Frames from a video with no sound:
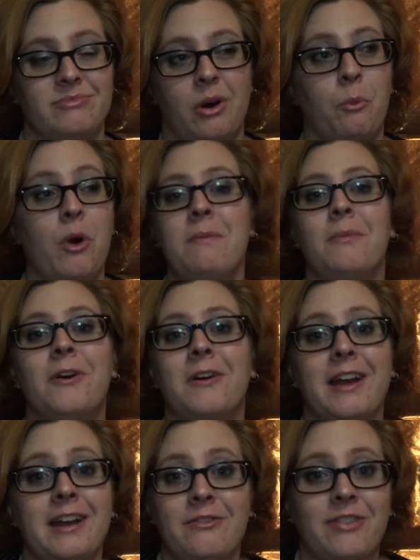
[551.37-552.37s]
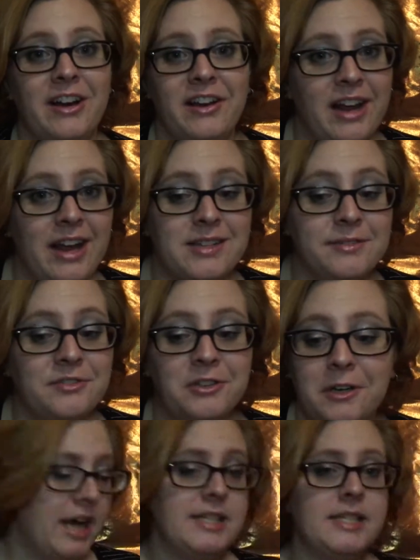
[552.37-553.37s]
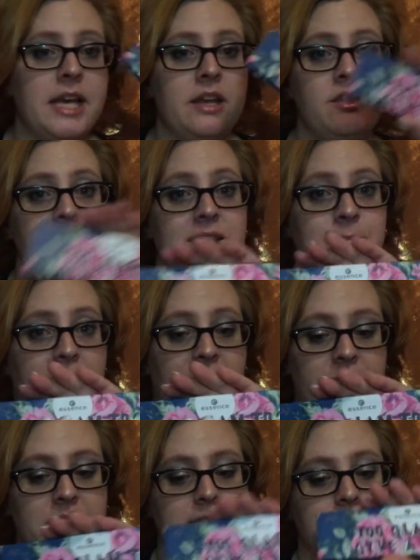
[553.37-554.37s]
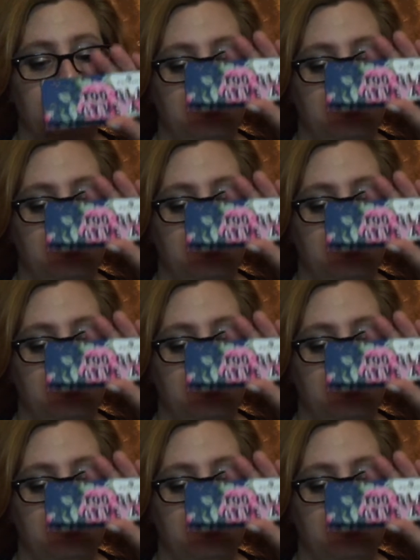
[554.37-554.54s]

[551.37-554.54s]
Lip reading: What more can you fucking ask for? I'd say this palette,